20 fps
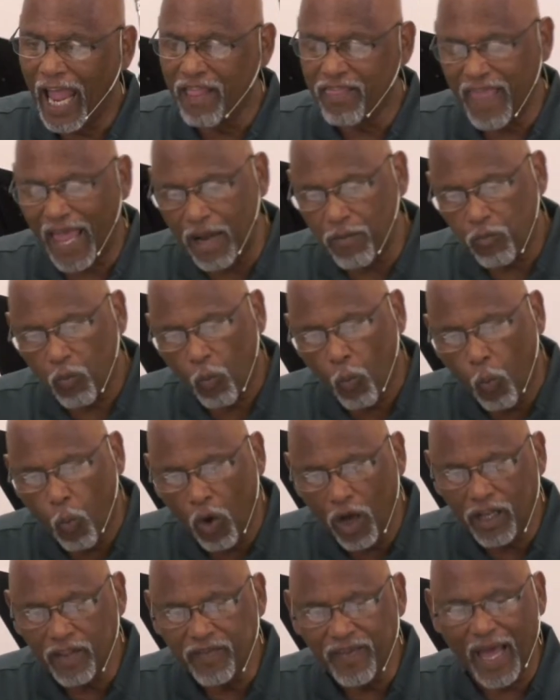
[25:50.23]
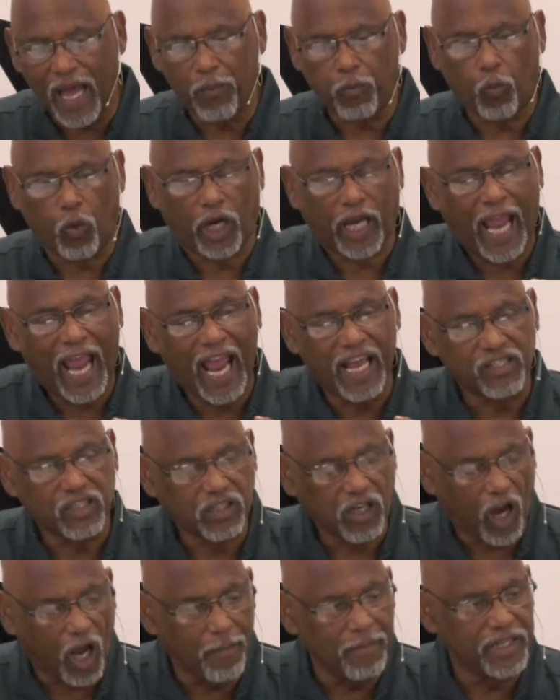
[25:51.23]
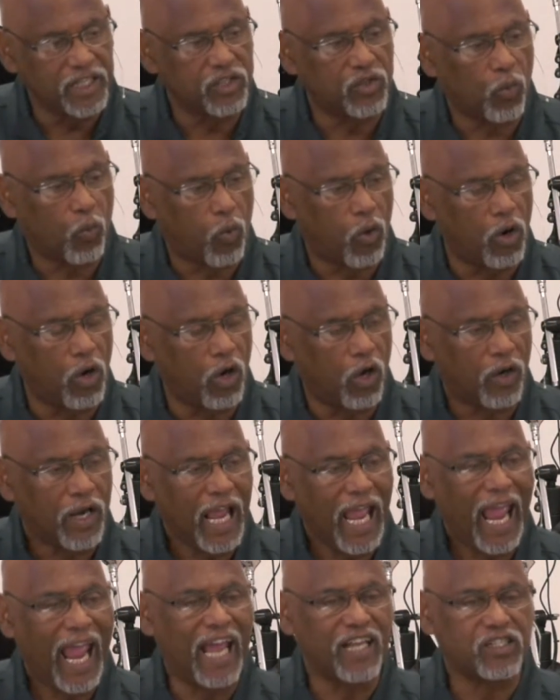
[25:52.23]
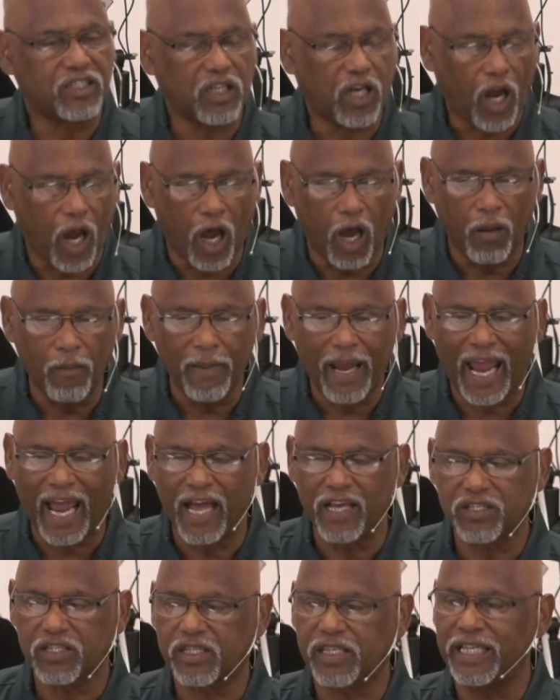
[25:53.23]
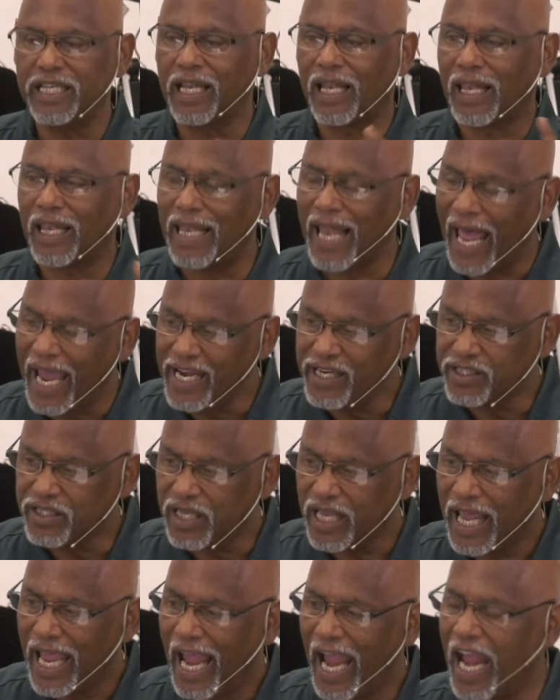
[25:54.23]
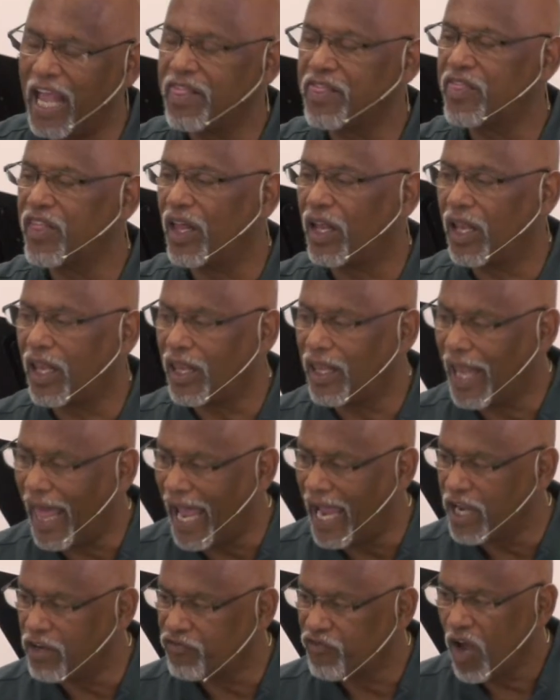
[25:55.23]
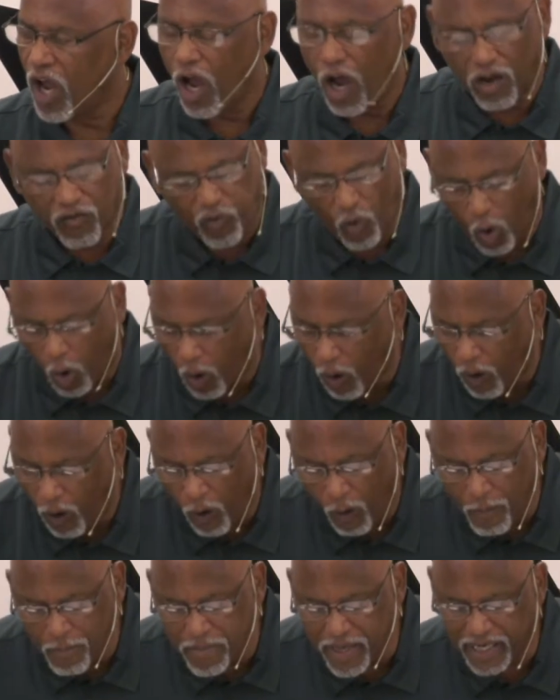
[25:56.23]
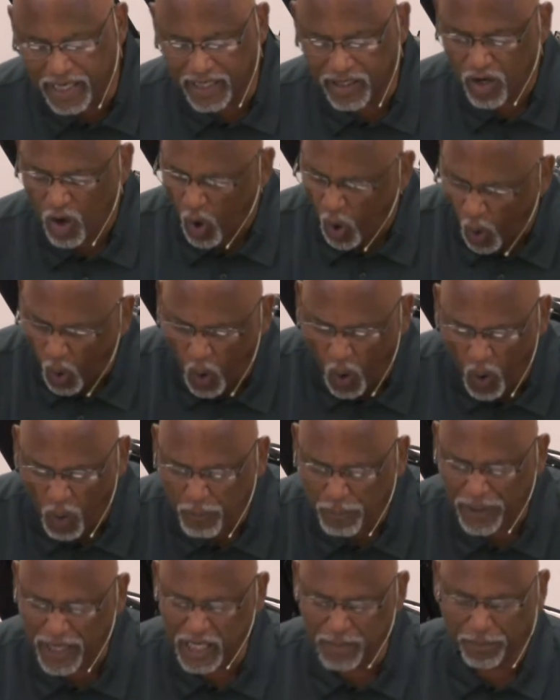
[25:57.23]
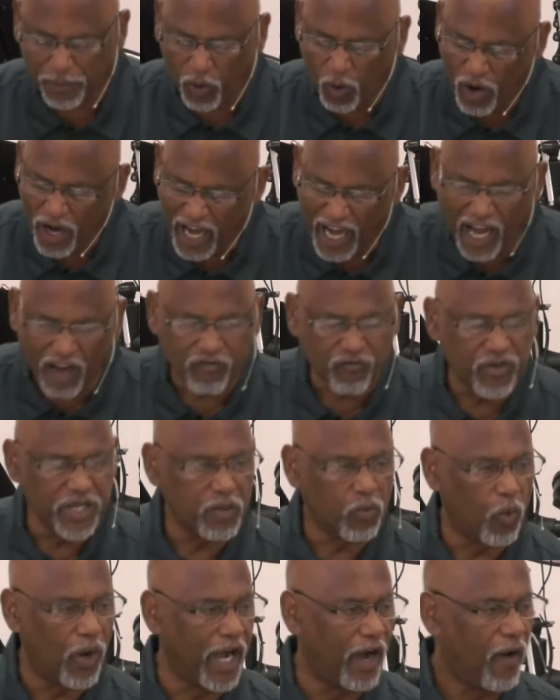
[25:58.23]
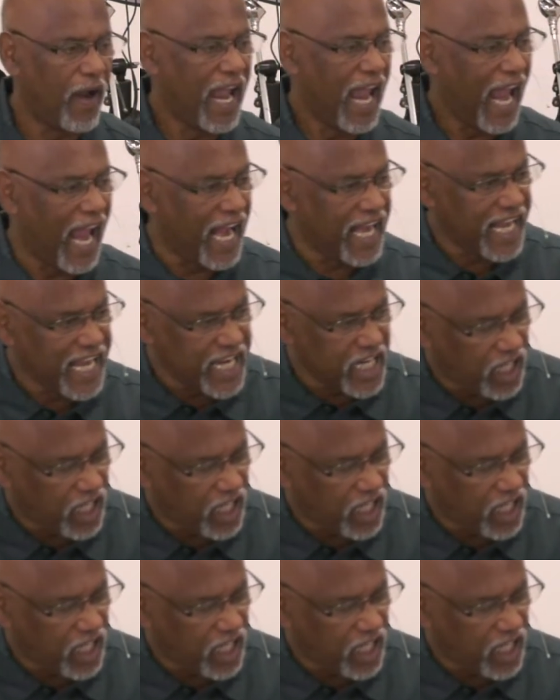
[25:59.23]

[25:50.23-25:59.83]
and that one that has come into the world has come as the light and the life of all men, all people, everywhere. And